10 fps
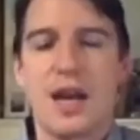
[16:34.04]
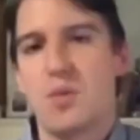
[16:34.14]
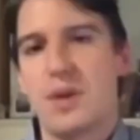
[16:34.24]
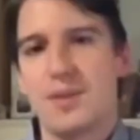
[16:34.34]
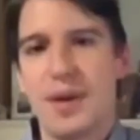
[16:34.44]

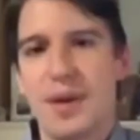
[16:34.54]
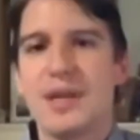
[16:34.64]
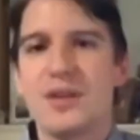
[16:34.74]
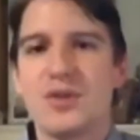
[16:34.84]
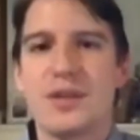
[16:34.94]
it might be
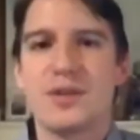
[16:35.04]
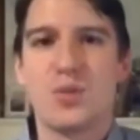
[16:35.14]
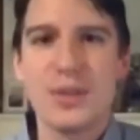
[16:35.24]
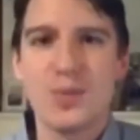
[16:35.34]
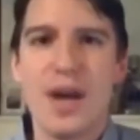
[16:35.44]
interesting
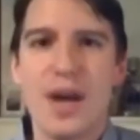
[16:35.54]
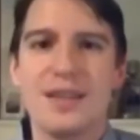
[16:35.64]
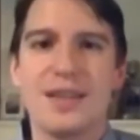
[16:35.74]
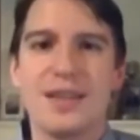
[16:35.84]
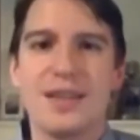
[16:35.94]
Swiss wine,
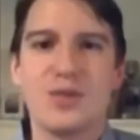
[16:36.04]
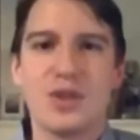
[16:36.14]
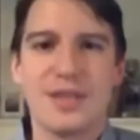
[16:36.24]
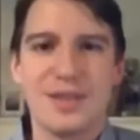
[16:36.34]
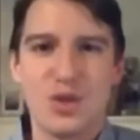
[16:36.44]
just
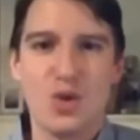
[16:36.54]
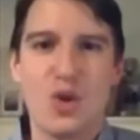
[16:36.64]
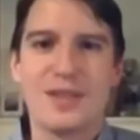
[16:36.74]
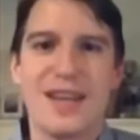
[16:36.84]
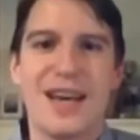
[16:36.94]
as a short
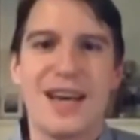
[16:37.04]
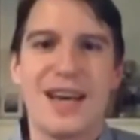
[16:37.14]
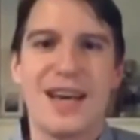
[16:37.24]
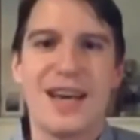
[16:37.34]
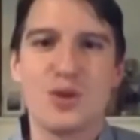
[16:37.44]
side
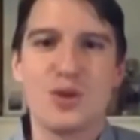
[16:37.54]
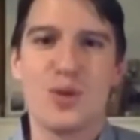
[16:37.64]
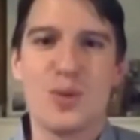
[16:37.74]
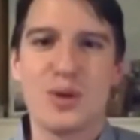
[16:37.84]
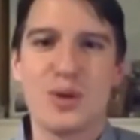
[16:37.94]
note, although we're
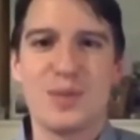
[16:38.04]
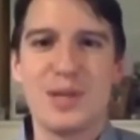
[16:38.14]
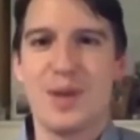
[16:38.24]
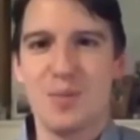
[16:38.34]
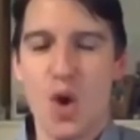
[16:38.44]
going to speak
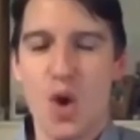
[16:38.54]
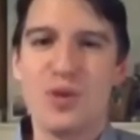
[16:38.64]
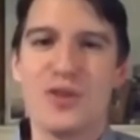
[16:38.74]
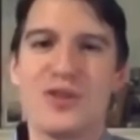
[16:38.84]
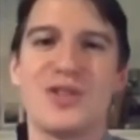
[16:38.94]
about my home
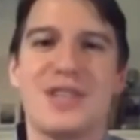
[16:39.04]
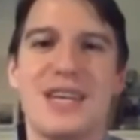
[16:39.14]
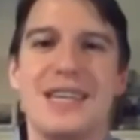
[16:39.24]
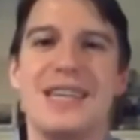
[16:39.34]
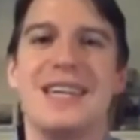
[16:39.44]
country
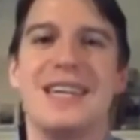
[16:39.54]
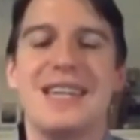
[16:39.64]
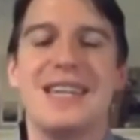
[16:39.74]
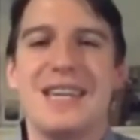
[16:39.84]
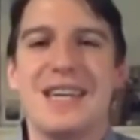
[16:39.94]
today.
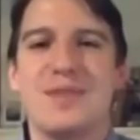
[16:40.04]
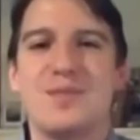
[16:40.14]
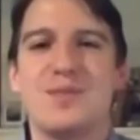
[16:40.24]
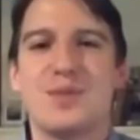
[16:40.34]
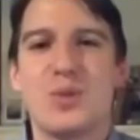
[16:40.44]

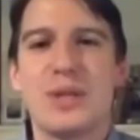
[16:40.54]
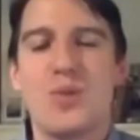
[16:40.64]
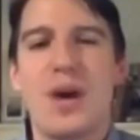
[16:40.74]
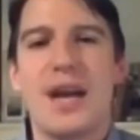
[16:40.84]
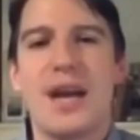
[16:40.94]
Swiss
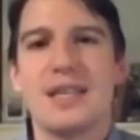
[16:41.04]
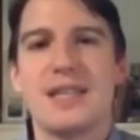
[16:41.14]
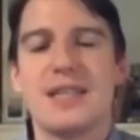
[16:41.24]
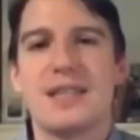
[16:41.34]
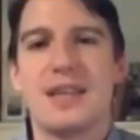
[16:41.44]
wine
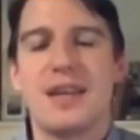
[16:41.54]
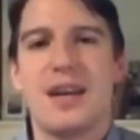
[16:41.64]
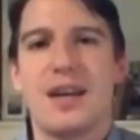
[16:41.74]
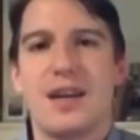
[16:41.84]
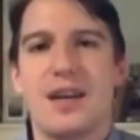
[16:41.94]
is
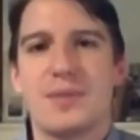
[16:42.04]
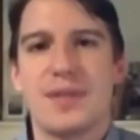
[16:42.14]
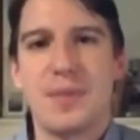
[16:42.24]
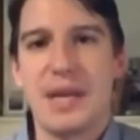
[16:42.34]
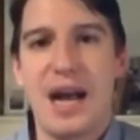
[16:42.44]

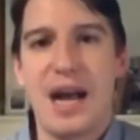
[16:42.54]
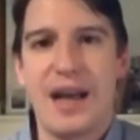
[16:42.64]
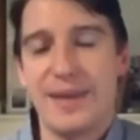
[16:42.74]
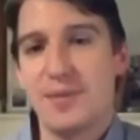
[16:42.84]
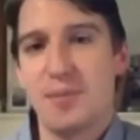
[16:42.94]
something
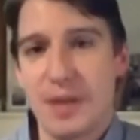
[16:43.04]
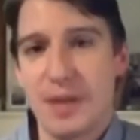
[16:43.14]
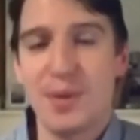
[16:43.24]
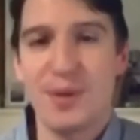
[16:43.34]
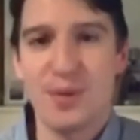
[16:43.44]
even coming
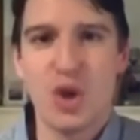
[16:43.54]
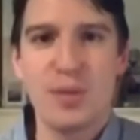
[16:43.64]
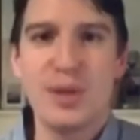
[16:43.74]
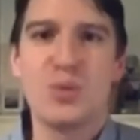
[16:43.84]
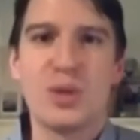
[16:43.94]
from Germany,
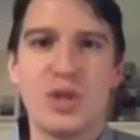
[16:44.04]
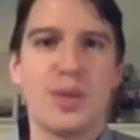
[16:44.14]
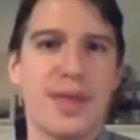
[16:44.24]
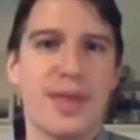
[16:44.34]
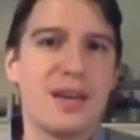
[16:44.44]
which you would
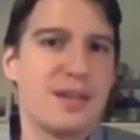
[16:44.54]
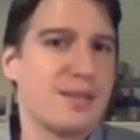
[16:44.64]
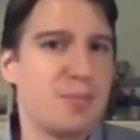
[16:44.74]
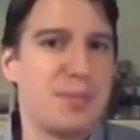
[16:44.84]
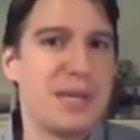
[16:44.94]
think,
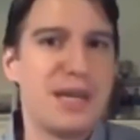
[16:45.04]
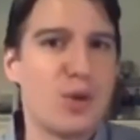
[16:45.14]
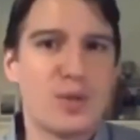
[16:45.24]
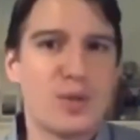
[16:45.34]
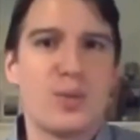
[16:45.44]
being close
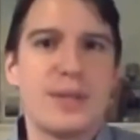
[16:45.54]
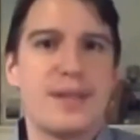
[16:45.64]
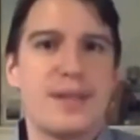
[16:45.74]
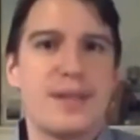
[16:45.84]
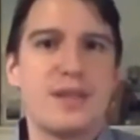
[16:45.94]
to
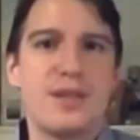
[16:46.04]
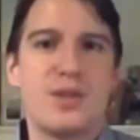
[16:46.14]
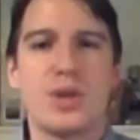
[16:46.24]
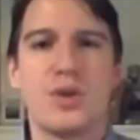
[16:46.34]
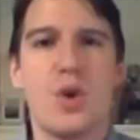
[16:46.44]
Switzerland, you
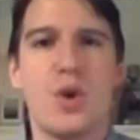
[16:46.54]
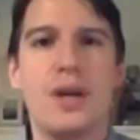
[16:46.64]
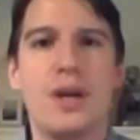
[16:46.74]
would know.